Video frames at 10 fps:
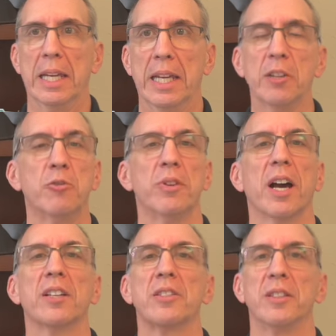
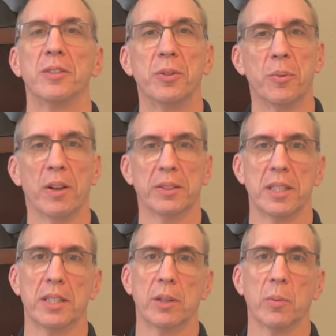introduction to Walt
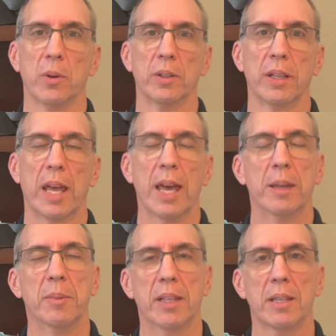Disney World,
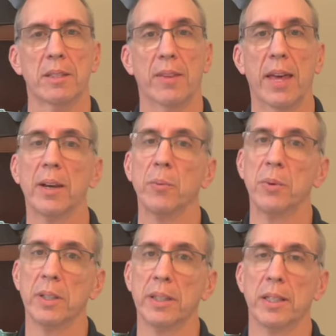and because of that, it
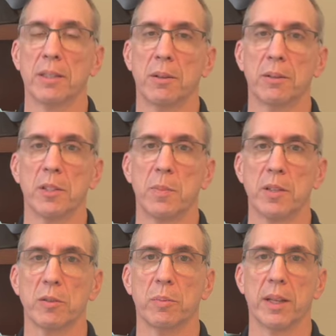really does hold a
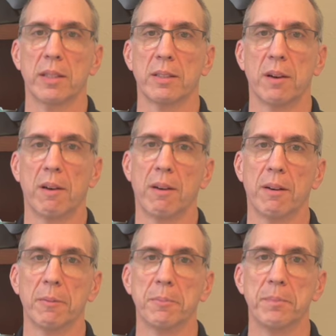special place in our
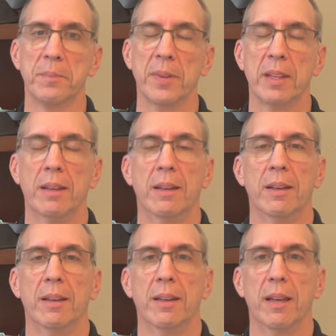heart.
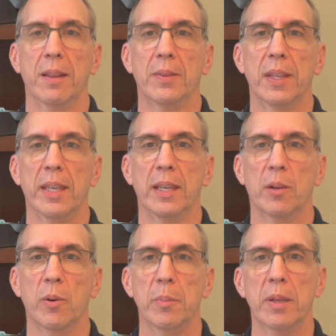The
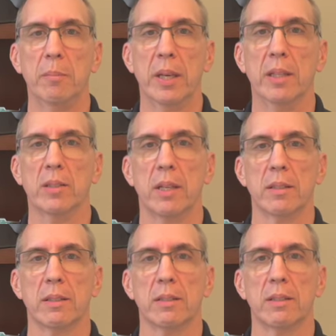Caribbean Beach
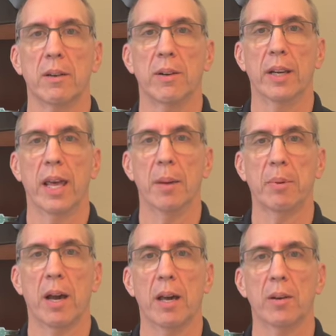is considered an
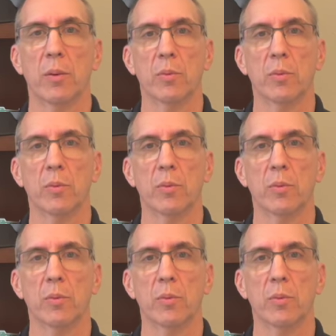Epcot